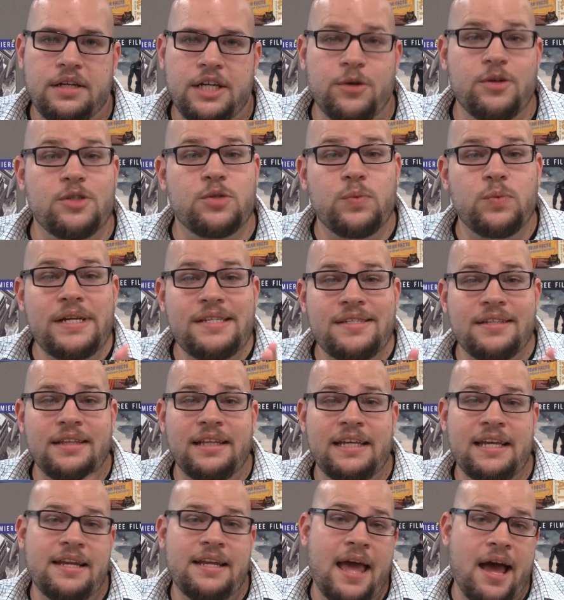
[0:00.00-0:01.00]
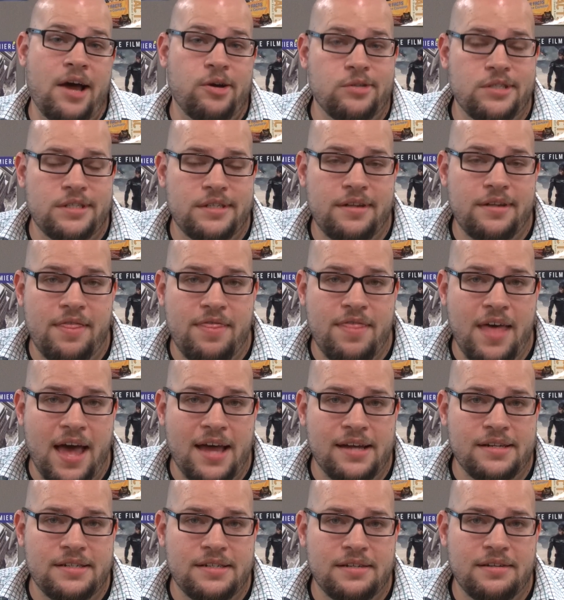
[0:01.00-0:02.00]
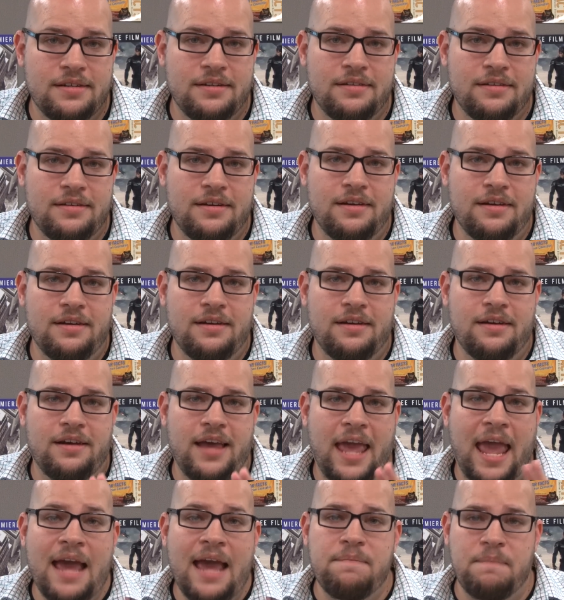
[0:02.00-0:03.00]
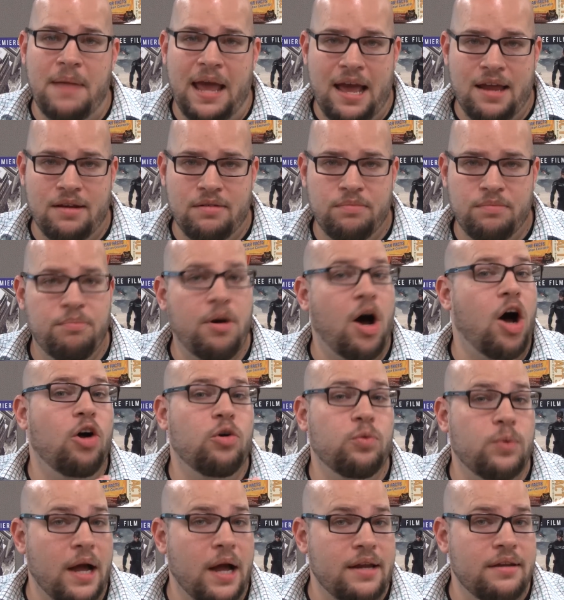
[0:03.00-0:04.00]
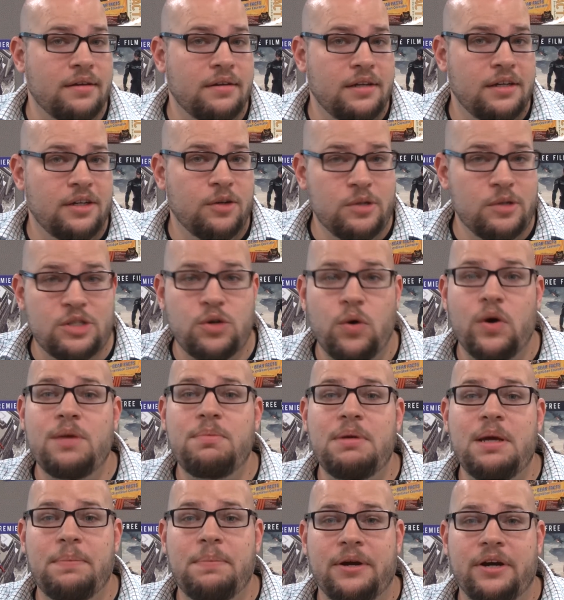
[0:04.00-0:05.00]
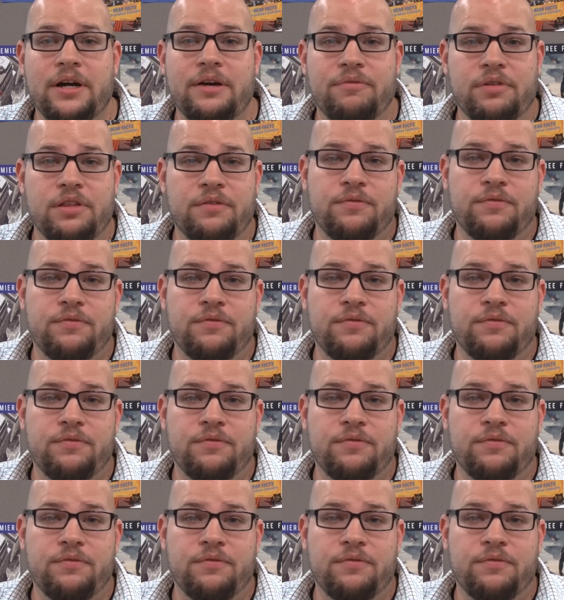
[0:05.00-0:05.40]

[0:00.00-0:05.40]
It was recently announced that Ant Man, Paul Rudd, was going to be appearing for the